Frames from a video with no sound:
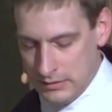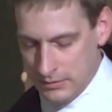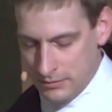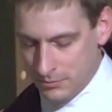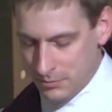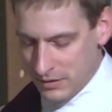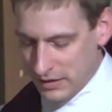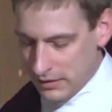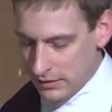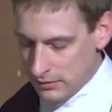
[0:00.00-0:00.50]

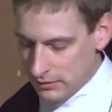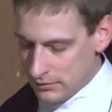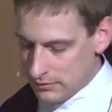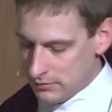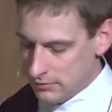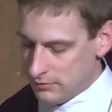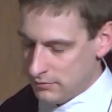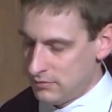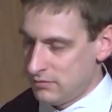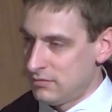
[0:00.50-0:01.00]
well,
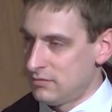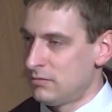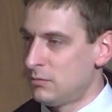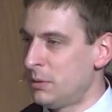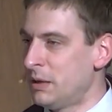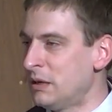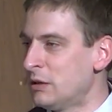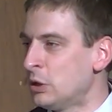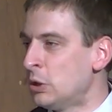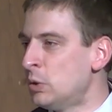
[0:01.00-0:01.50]

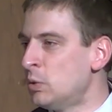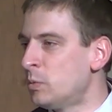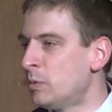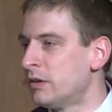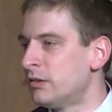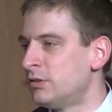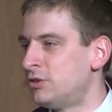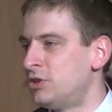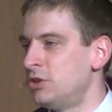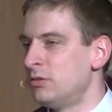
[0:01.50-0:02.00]
we know
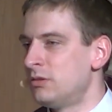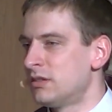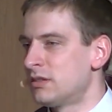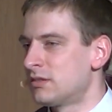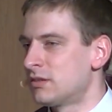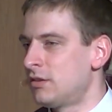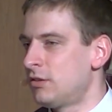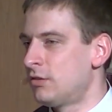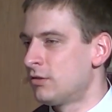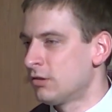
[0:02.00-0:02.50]
where Judas'
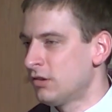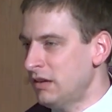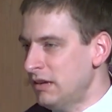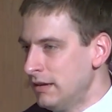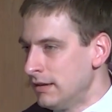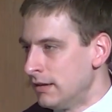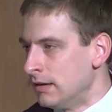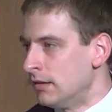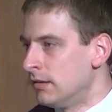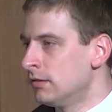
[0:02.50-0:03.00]

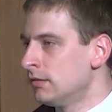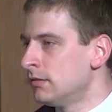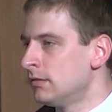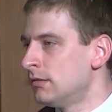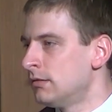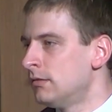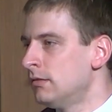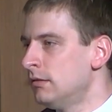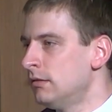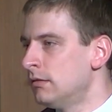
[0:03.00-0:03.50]
greed
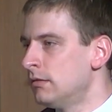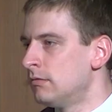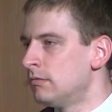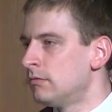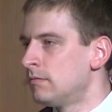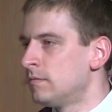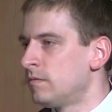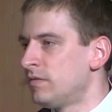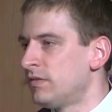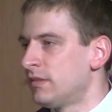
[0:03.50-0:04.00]

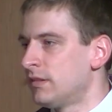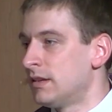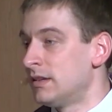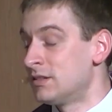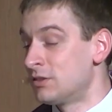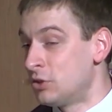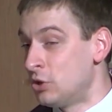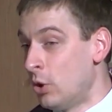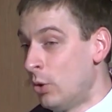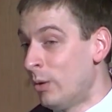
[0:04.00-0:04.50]

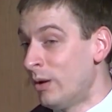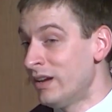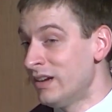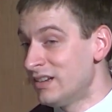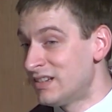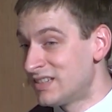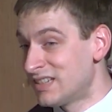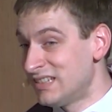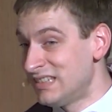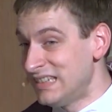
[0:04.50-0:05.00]
is going
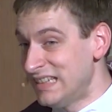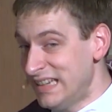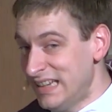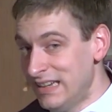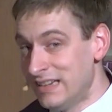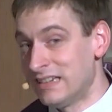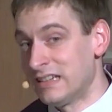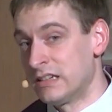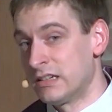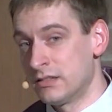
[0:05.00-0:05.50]
to
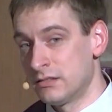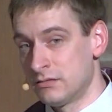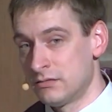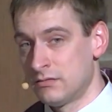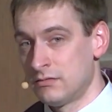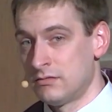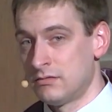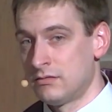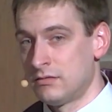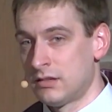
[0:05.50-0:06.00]
lead.
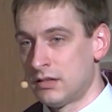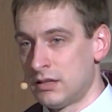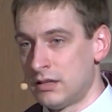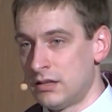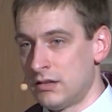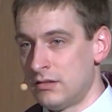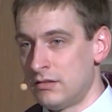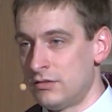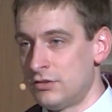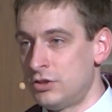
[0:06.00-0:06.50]

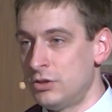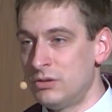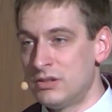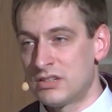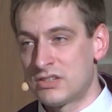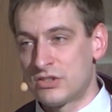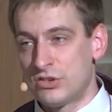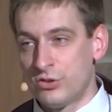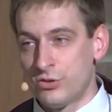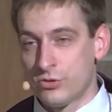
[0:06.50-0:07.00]

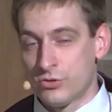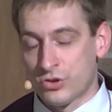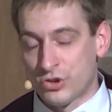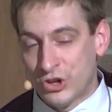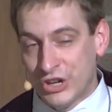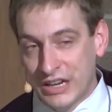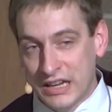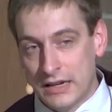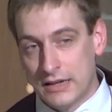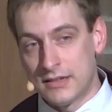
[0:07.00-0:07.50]
Judas'
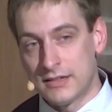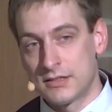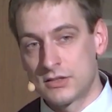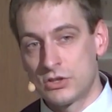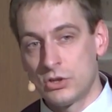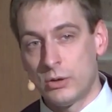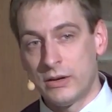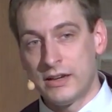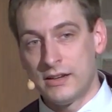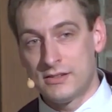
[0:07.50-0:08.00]
greed is
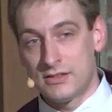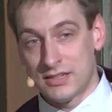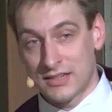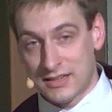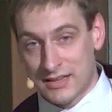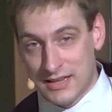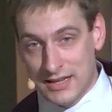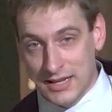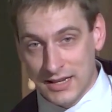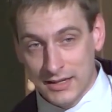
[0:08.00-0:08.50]
going to
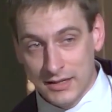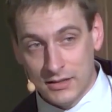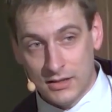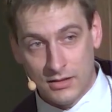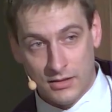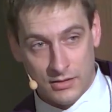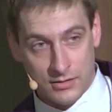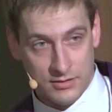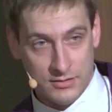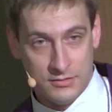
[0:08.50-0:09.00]

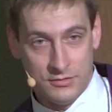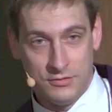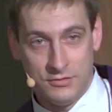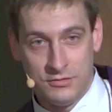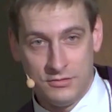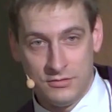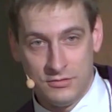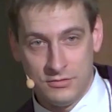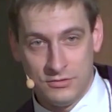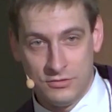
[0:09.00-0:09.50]
kill
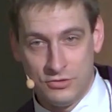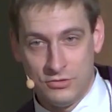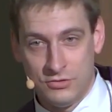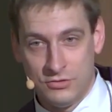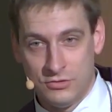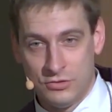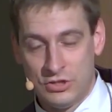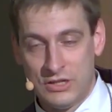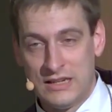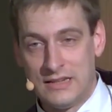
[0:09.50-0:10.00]

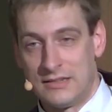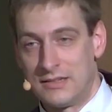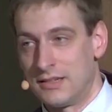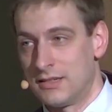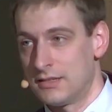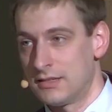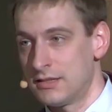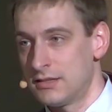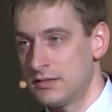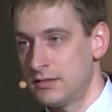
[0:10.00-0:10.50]

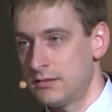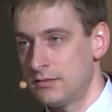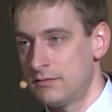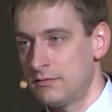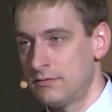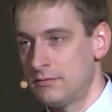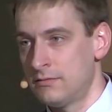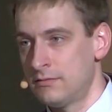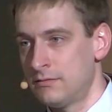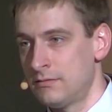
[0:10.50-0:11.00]
Jesus
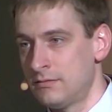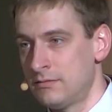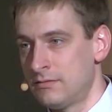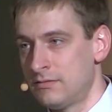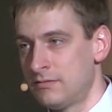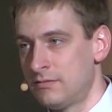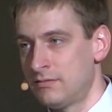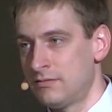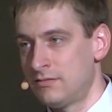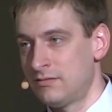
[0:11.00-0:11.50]

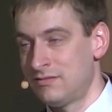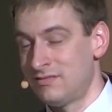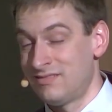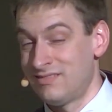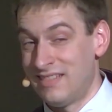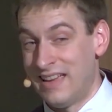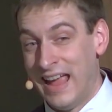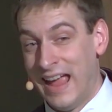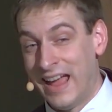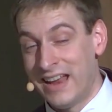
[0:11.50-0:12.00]

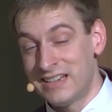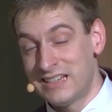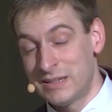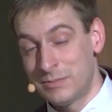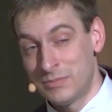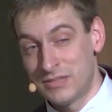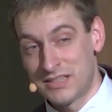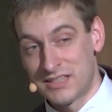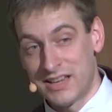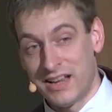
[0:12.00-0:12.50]
and
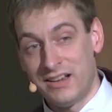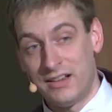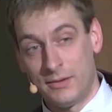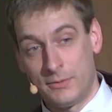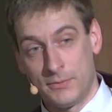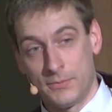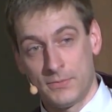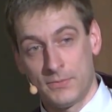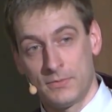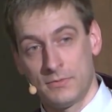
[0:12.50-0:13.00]

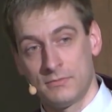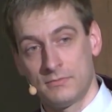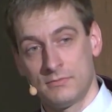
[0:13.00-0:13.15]
himself.